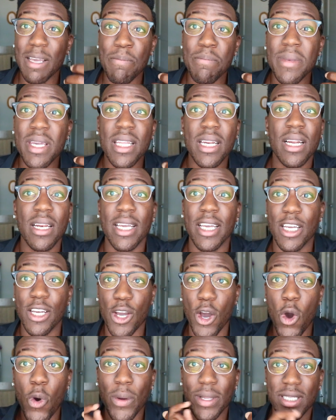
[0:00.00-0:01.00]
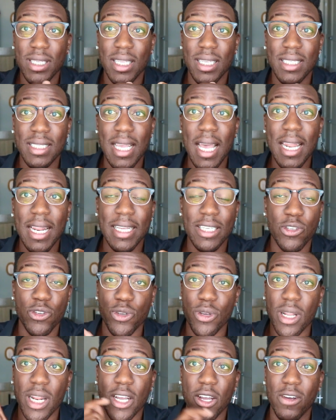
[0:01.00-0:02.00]
immediately go into the settings and
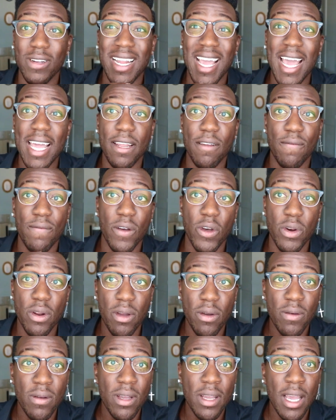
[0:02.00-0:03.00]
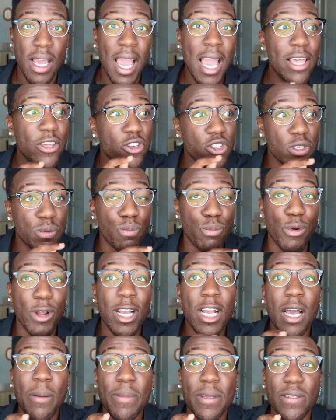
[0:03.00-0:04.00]
you click on edit photo and you just
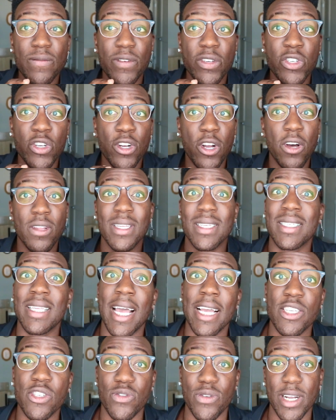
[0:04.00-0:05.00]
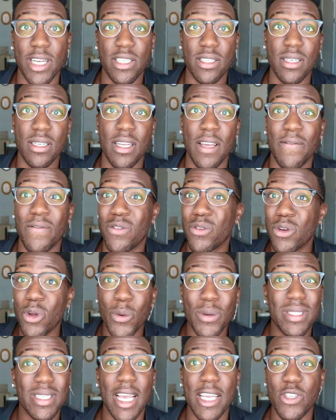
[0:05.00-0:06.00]
bring up this feature called the saturation. If you know
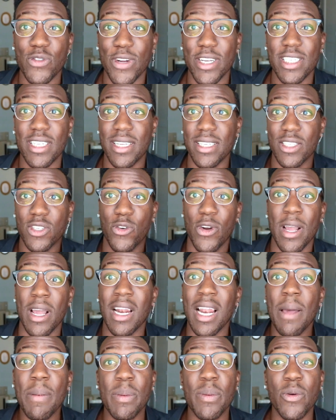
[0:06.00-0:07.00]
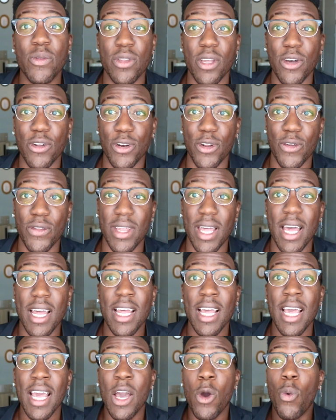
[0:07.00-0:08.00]
what saturation is, great. A lot of people don't know that.
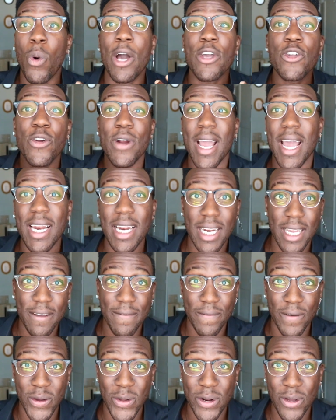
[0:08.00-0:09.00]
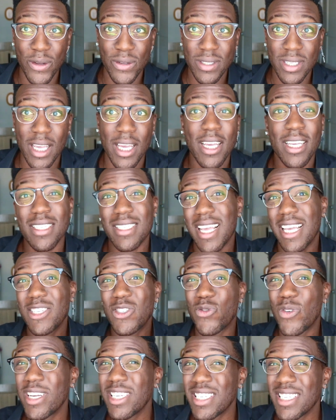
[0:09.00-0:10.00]
While you're editing photos,
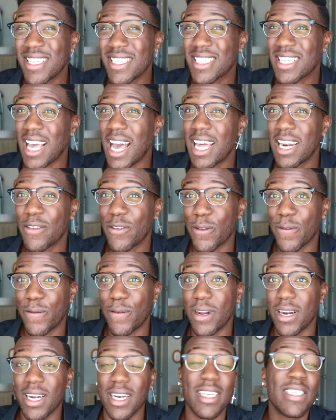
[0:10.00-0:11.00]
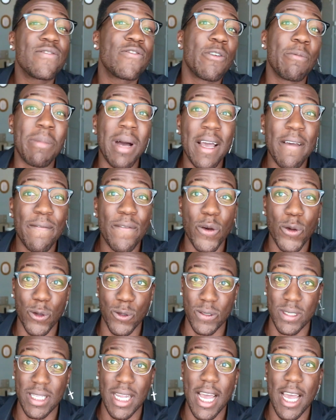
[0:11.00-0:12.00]
saturation is kind of your friend, at least for my photo
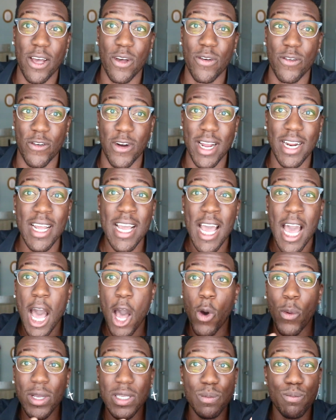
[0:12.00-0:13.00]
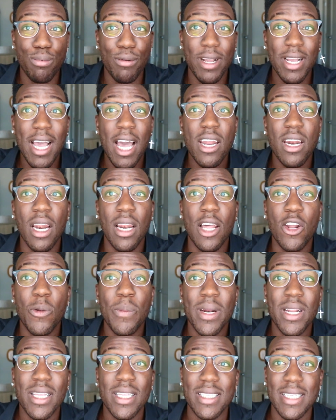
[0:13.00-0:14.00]
style, right? I always bring out a little
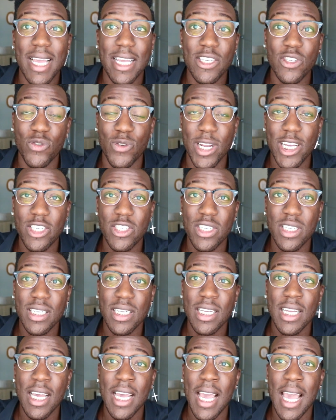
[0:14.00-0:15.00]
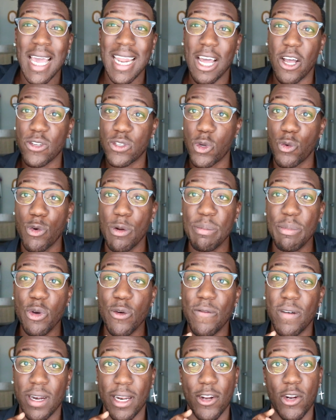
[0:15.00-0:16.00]
bit of the saturation and I also
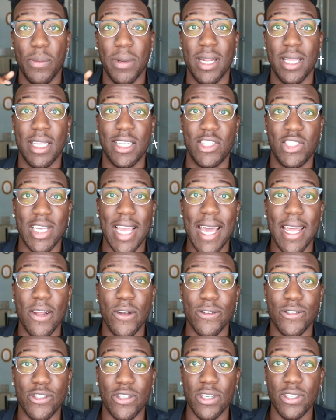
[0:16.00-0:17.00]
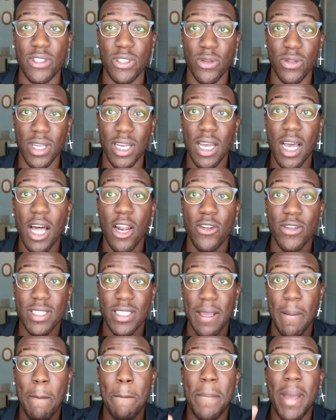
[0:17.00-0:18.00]
remove a little bit of the shadows just so the colors
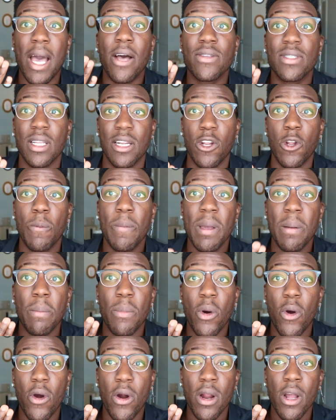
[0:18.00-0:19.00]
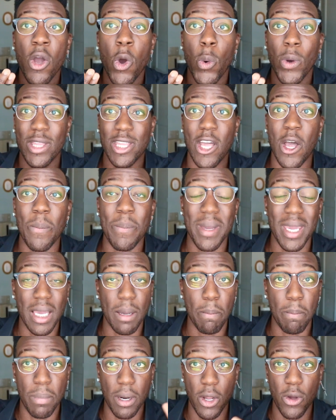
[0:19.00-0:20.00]
can bounce a little bit more without
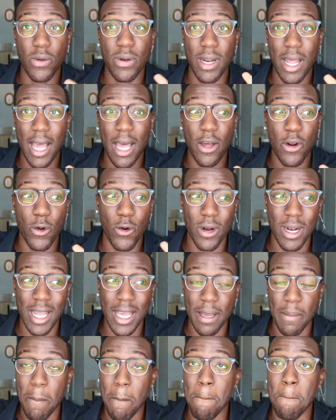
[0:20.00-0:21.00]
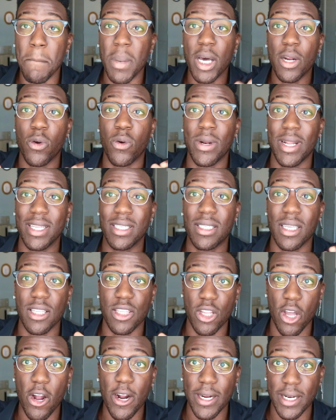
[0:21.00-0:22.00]
being blown out or like muddled into
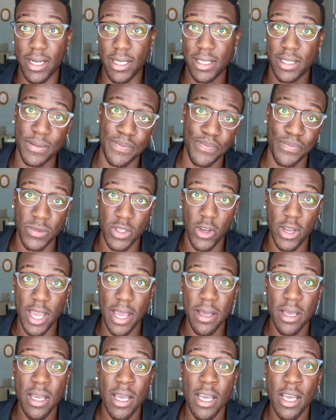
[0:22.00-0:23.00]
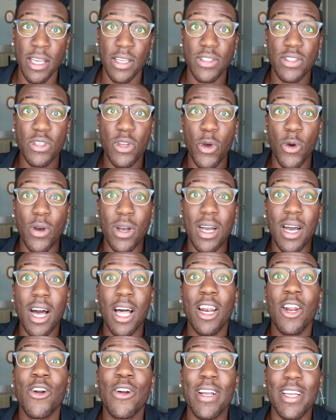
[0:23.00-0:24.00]
darkness, okay? So
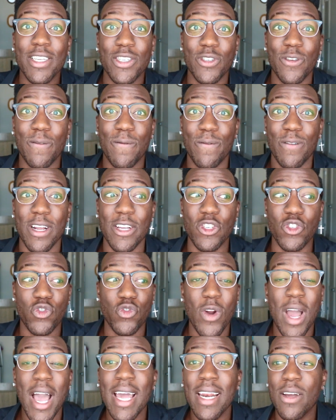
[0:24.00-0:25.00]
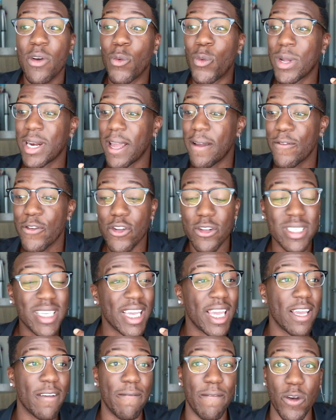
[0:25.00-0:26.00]
color is your friend. Try to, whenever you're
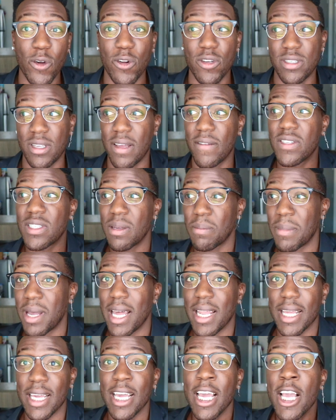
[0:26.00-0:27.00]
taking photos of somebody,